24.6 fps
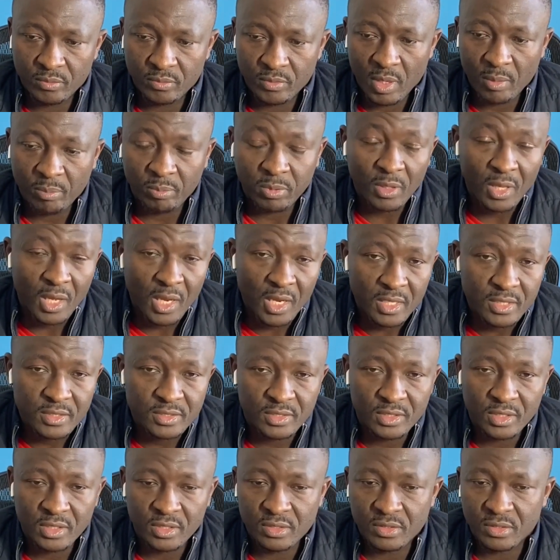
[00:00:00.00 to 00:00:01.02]

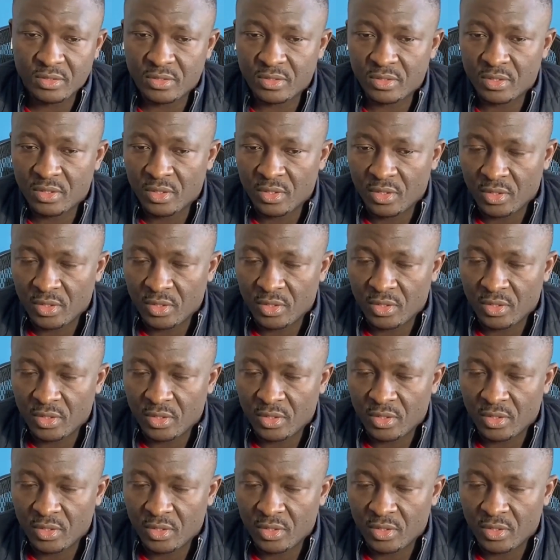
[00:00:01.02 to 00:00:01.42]
appliances.